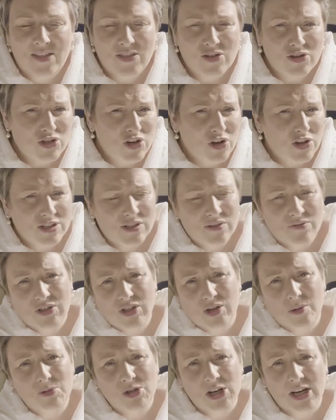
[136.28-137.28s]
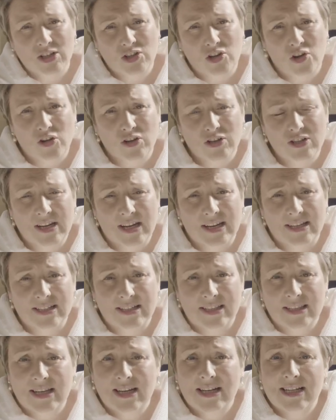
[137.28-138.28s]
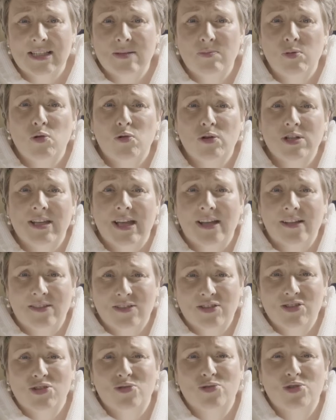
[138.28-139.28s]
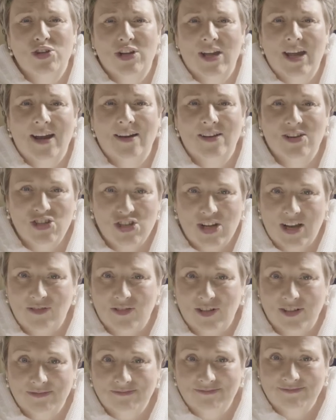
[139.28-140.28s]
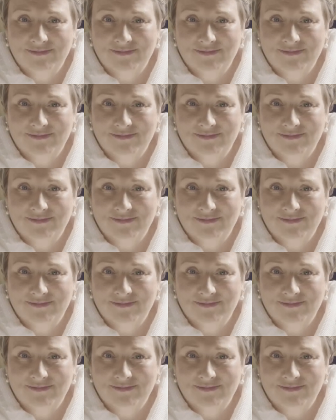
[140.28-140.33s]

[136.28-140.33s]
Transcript: There's lots of subject content that explores health and social care in general